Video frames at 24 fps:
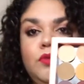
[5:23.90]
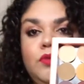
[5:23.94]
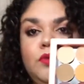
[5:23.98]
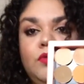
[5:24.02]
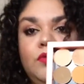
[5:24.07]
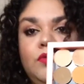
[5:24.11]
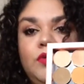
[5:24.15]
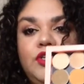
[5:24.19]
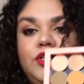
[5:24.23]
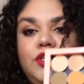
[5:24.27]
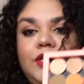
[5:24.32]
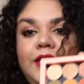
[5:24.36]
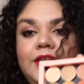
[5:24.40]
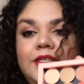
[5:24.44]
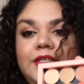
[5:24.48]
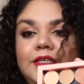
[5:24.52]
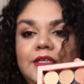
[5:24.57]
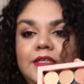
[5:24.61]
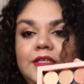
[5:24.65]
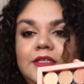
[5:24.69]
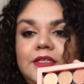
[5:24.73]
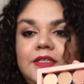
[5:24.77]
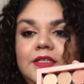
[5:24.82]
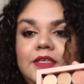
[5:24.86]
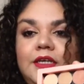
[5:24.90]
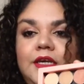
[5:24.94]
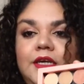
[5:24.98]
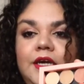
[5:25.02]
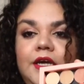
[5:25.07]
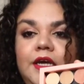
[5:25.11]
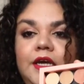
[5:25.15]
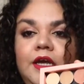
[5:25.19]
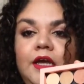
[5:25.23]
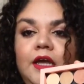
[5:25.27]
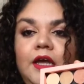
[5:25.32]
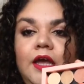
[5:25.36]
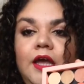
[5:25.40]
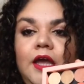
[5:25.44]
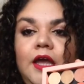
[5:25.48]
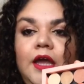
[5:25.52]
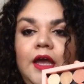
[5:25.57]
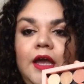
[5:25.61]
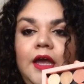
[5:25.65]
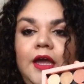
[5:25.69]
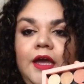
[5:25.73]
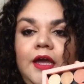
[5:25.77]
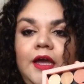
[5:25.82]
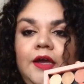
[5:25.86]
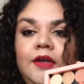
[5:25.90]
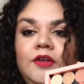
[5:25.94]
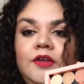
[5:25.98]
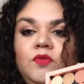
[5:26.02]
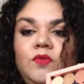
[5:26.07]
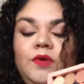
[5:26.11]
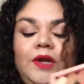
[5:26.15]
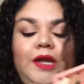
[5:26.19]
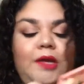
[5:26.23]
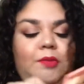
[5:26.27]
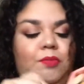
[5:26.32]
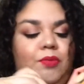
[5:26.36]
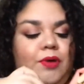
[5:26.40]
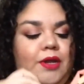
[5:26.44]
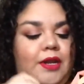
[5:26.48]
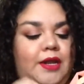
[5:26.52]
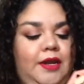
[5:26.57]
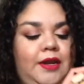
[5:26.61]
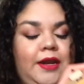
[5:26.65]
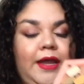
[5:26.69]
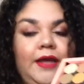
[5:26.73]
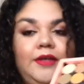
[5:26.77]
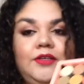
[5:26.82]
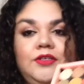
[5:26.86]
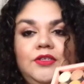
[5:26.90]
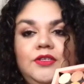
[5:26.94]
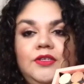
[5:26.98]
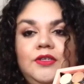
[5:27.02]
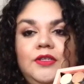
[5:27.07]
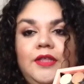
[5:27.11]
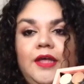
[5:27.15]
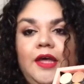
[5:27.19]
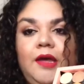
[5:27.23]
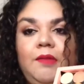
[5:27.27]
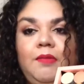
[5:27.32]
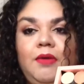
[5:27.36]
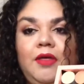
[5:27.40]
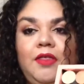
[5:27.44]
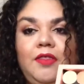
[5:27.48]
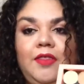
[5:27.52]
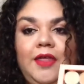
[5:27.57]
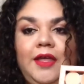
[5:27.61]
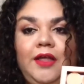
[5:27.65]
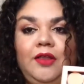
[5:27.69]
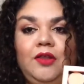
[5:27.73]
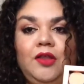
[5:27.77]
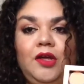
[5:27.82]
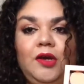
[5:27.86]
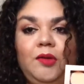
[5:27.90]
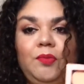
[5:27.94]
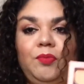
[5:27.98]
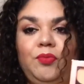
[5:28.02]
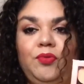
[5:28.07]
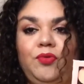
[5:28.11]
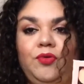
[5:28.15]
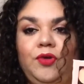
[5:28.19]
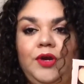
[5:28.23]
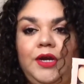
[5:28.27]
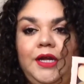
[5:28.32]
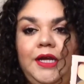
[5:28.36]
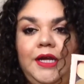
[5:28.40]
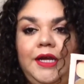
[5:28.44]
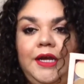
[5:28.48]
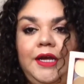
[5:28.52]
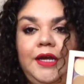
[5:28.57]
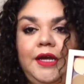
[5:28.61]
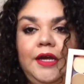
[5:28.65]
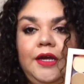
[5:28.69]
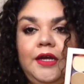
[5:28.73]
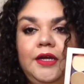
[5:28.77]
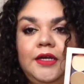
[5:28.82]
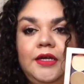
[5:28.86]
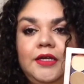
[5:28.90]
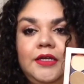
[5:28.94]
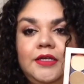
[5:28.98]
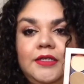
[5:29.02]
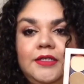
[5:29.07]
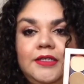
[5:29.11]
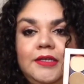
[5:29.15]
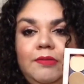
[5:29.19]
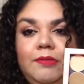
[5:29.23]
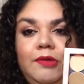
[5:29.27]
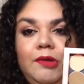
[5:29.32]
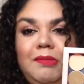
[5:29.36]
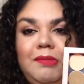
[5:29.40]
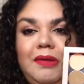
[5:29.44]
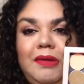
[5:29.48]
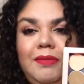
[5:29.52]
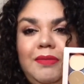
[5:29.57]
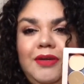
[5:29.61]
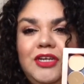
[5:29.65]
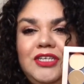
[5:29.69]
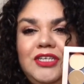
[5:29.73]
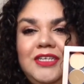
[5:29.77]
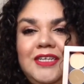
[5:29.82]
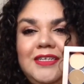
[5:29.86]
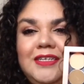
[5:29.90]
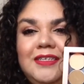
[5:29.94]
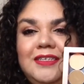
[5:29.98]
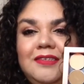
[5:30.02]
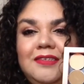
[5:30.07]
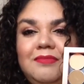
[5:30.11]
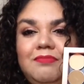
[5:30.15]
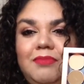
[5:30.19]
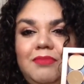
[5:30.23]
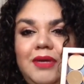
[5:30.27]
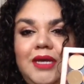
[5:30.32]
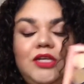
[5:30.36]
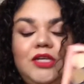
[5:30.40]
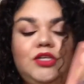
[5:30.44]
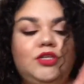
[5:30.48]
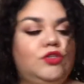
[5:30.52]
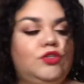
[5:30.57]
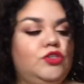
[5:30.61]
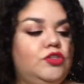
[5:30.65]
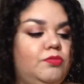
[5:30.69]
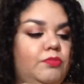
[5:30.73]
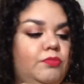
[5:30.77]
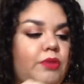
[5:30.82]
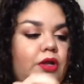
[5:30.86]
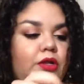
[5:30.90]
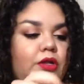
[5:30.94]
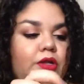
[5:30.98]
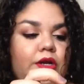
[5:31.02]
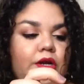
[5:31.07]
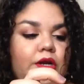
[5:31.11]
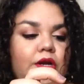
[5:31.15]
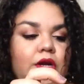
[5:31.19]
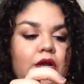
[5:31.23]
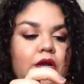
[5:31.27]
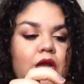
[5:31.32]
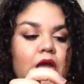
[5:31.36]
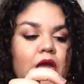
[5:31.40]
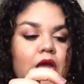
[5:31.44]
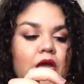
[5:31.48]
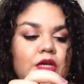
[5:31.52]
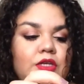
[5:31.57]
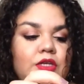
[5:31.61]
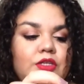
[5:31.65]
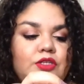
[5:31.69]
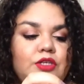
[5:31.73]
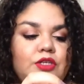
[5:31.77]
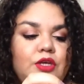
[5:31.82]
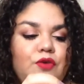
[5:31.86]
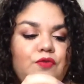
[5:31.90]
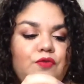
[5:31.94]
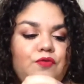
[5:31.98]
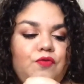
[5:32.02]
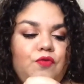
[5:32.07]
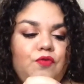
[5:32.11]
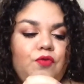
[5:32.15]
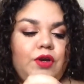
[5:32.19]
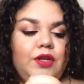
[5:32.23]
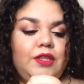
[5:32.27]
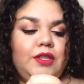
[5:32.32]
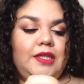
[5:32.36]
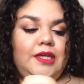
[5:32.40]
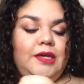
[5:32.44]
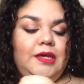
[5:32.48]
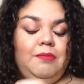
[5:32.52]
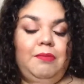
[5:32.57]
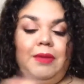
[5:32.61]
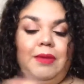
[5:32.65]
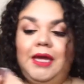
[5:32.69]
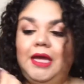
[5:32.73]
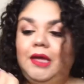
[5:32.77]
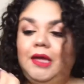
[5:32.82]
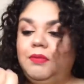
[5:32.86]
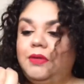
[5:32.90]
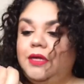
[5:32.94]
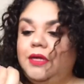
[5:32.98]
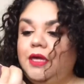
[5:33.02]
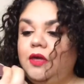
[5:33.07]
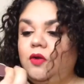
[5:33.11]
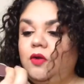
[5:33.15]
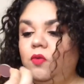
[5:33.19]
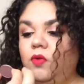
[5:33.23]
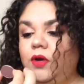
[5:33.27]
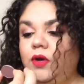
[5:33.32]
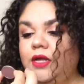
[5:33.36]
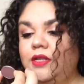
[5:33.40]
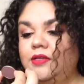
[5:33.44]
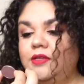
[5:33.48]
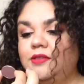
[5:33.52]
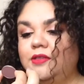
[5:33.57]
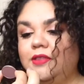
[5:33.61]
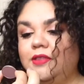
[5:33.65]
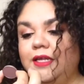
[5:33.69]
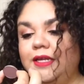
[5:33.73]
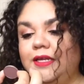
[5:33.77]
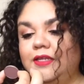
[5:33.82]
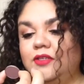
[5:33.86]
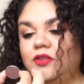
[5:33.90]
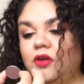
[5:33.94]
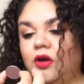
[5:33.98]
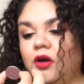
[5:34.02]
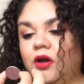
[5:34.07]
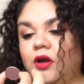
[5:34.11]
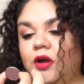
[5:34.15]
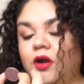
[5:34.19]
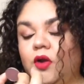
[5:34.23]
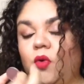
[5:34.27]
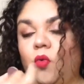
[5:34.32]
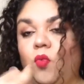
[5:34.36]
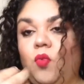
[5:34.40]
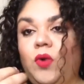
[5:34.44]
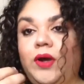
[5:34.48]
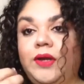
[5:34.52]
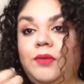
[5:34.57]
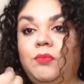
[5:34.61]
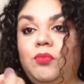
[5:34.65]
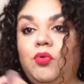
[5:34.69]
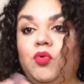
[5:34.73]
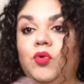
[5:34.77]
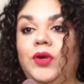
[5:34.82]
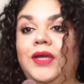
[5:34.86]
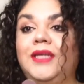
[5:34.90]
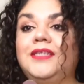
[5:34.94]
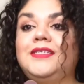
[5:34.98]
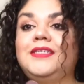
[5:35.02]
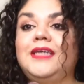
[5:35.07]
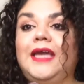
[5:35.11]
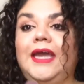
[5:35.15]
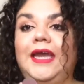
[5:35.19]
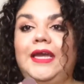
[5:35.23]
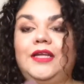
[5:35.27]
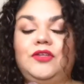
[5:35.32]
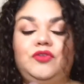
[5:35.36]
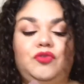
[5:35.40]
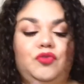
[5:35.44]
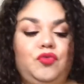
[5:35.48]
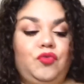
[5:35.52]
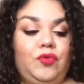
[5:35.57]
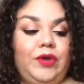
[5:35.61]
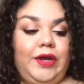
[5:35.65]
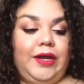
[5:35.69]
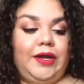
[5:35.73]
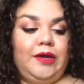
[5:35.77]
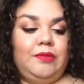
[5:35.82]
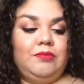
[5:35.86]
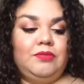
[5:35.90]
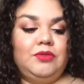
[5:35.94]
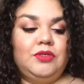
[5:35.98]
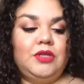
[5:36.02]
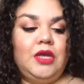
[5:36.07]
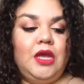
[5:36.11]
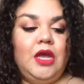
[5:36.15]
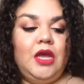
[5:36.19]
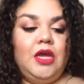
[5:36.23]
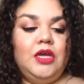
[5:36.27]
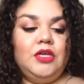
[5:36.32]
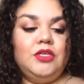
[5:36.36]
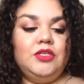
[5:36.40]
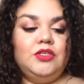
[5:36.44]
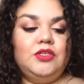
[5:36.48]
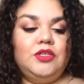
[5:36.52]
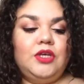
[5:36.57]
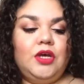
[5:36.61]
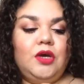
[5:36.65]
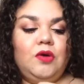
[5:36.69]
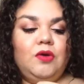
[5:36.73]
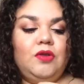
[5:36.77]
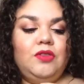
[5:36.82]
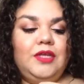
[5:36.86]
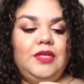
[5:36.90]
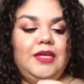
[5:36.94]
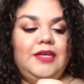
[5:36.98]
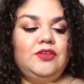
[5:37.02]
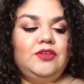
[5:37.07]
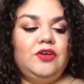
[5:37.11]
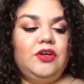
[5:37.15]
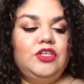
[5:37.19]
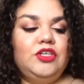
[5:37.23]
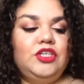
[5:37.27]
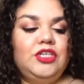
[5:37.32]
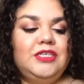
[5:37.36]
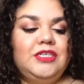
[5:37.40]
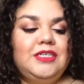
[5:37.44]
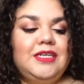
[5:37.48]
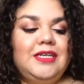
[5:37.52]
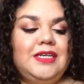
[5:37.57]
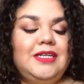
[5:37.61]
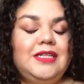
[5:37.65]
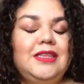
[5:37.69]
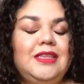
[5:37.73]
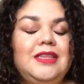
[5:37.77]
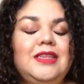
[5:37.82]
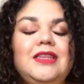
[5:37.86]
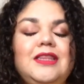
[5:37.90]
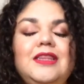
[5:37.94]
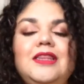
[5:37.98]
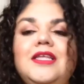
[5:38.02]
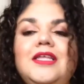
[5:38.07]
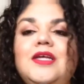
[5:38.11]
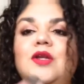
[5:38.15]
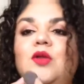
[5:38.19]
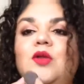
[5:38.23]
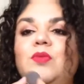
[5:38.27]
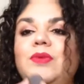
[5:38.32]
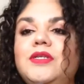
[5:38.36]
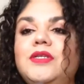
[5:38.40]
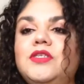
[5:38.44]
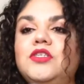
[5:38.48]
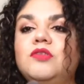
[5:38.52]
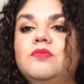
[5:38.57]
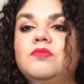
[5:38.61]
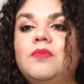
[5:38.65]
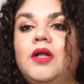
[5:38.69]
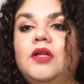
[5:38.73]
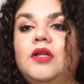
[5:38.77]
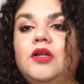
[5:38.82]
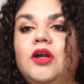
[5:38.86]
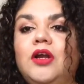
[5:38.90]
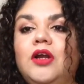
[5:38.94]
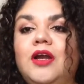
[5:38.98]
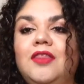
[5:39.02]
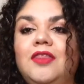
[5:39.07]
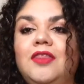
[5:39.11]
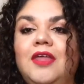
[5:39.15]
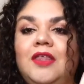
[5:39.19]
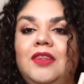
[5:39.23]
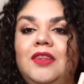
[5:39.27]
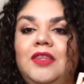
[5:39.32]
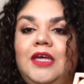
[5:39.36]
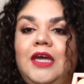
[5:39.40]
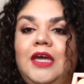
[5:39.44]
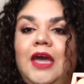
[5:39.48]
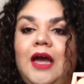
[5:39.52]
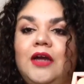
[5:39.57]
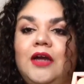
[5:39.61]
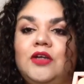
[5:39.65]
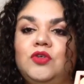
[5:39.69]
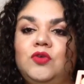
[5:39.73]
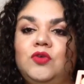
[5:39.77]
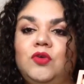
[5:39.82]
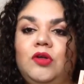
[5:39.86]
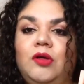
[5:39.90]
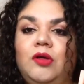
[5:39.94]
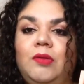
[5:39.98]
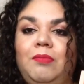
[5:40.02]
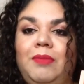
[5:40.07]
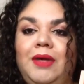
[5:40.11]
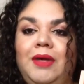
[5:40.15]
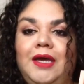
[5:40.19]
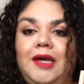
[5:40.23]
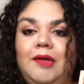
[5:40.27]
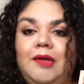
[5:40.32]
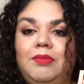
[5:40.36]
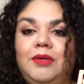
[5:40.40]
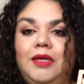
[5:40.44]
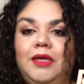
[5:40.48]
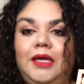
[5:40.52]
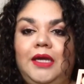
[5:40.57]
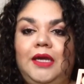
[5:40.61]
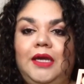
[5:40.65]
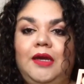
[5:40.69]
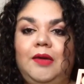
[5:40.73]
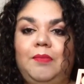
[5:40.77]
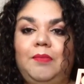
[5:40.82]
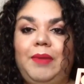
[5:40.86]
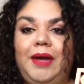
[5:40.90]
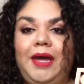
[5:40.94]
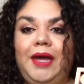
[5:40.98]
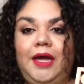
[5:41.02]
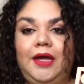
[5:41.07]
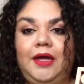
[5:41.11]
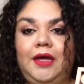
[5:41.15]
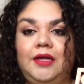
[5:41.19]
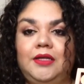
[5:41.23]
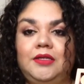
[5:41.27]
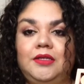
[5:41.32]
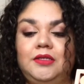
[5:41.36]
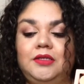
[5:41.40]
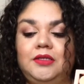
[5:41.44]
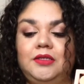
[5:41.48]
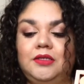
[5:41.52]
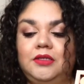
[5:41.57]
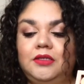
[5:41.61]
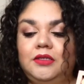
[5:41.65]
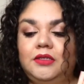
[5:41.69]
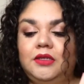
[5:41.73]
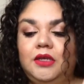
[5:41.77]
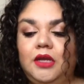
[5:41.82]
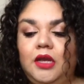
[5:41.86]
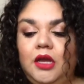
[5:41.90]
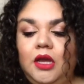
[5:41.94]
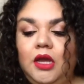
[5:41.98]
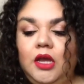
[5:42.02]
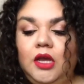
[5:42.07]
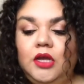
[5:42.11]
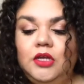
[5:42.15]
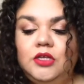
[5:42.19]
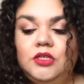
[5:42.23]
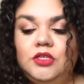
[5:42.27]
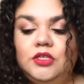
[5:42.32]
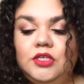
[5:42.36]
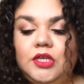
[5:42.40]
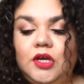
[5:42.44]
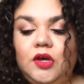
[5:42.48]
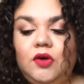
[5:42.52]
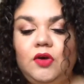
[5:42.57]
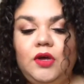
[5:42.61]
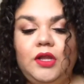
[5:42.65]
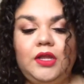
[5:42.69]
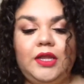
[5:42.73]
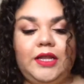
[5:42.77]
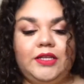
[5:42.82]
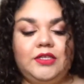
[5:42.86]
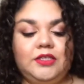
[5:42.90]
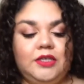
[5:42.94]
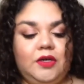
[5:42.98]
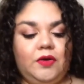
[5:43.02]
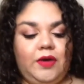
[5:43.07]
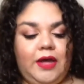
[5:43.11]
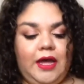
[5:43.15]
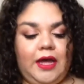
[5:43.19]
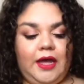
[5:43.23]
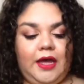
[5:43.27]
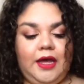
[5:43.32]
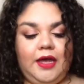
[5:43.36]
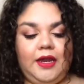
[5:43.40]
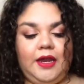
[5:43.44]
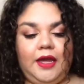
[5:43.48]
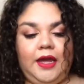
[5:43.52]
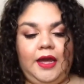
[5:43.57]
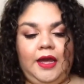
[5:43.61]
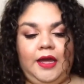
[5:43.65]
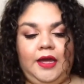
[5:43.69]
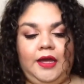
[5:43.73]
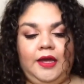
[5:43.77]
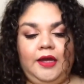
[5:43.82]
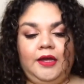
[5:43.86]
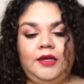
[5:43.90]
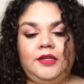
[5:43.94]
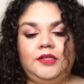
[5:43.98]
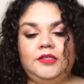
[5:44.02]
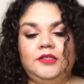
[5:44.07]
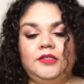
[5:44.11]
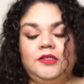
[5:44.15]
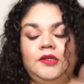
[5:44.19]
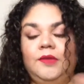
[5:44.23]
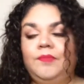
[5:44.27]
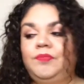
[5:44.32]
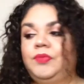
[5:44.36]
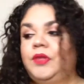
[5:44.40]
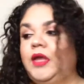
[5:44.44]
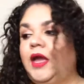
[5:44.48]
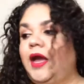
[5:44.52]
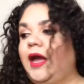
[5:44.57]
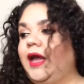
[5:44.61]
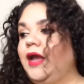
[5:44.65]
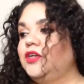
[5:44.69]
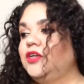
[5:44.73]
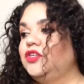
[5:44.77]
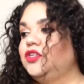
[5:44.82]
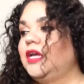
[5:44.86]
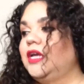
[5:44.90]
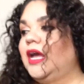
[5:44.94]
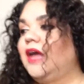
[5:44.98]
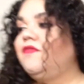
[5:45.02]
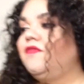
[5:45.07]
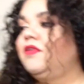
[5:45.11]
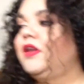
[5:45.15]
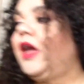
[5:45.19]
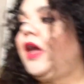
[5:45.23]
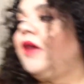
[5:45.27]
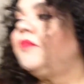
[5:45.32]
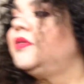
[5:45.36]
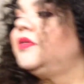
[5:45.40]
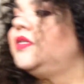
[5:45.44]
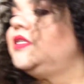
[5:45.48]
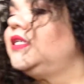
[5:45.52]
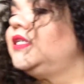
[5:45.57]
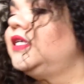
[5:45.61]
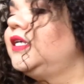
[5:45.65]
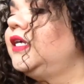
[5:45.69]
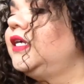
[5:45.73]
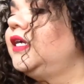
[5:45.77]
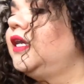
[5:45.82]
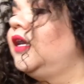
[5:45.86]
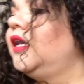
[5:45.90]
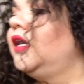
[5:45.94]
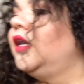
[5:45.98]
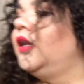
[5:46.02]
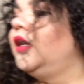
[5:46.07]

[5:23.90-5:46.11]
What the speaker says: which you guys can see. And when I put it next to them, they look pretty similar, maybe just a smidge smaller. So for the Makeup Geek ones, these are 1.8 grams. So these are just a little bit smaller than the actual Makeup Geek pans. So let's go ahead, and I actually have an empty